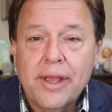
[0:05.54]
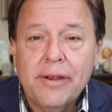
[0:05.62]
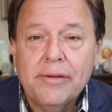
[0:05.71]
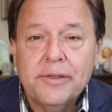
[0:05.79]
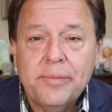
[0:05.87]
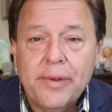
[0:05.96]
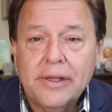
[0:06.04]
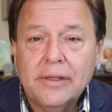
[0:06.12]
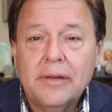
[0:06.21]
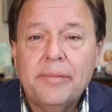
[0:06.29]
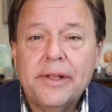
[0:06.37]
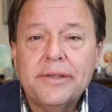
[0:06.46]
here. It's been a
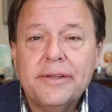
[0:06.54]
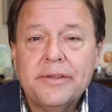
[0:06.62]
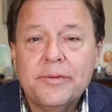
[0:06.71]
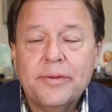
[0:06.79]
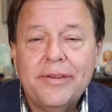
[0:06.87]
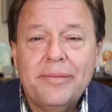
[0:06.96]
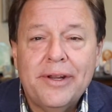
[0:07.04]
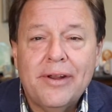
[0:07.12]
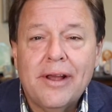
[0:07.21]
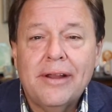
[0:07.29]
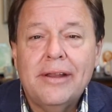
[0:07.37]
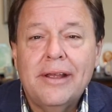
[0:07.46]
little bit since we've been
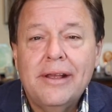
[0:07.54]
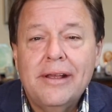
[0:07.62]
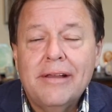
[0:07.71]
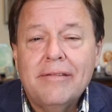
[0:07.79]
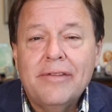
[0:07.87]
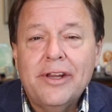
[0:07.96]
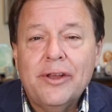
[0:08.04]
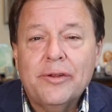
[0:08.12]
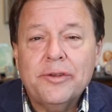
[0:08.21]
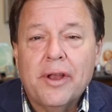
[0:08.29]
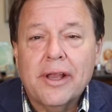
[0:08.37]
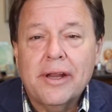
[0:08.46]
on
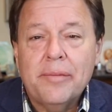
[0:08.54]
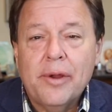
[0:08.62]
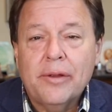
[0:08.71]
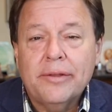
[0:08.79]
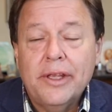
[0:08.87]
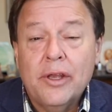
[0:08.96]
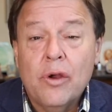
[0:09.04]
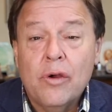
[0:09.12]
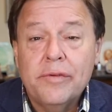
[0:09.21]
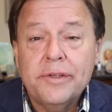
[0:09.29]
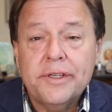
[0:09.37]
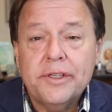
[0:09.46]
video talking about the
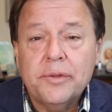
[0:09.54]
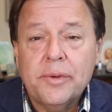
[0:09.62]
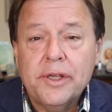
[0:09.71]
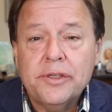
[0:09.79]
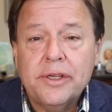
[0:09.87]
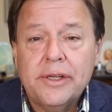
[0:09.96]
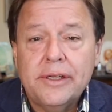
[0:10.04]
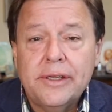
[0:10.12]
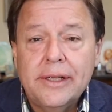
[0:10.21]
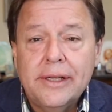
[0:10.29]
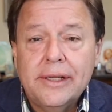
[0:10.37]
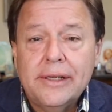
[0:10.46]
COVID situation,
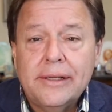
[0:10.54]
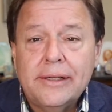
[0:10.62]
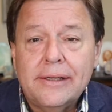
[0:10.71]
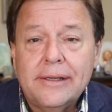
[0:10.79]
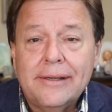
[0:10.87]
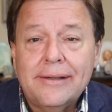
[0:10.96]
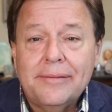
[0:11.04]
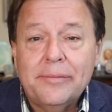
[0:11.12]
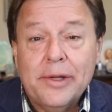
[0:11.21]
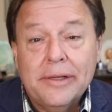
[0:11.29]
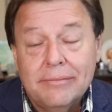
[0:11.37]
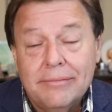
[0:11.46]

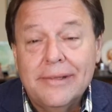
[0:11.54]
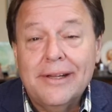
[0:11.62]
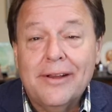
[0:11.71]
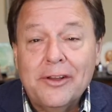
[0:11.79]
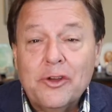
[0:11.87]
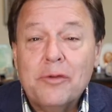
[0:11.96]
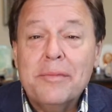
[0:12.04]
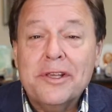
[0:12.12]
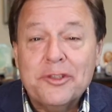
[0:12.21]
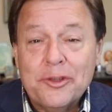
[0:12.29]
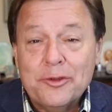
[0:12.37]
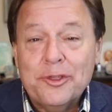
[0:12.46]
but you know, I don't
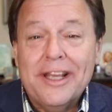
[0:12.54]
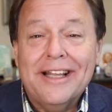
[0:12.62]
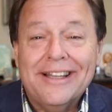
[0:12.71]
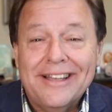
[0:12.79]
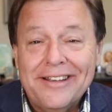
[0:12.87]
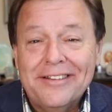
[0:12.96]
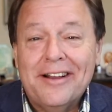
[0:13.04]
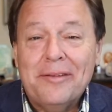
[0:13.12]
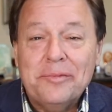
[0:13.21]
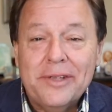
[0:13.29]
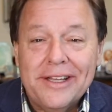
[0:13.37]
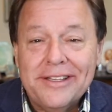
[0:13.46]
miss those daily
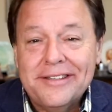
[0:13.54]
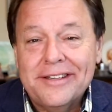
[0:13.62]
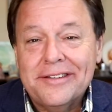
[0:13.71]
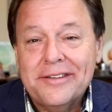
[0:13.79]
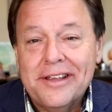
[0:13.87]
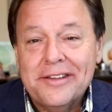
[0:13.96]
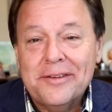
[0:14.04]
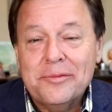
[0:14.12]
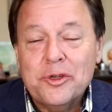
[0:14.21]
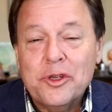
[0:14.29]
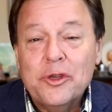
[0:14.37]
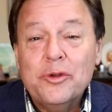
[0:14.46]
updates, as
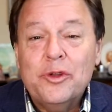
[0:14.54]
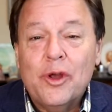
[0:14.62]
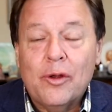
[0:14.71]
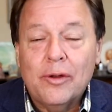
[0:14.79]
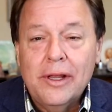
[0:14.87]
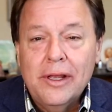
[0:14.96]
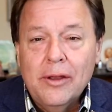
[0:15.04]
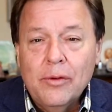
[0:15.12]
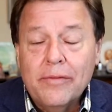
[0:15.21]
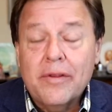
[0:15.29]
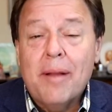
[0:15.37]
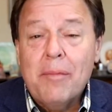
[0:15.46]
I'm sure you don't.
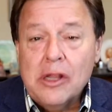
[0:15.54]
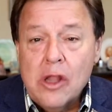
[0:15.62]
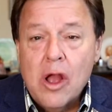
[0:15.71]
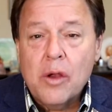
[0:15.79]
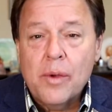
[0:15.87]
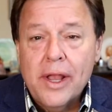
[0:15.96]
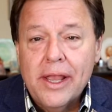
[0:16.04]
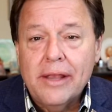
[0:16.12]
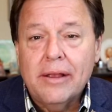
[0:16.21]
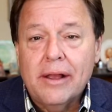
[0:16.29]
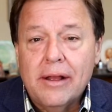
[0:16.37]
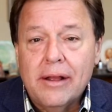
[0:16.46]
We've come a long
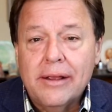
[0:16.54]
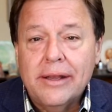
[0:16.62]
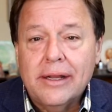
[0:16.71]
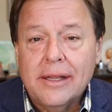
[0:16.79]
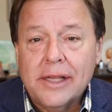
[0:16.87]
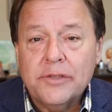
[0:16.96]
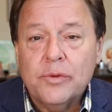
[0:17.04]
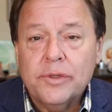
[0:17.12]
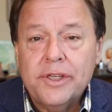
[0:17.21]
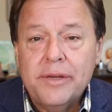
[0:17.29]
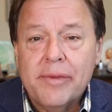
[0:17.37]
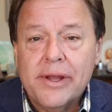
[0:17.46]
way in the last
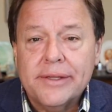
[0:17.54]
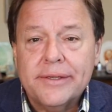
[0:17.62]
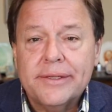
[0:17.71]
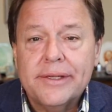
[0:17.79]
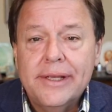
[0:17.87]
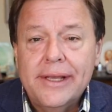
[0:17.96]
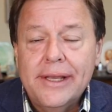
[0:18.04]
14 months,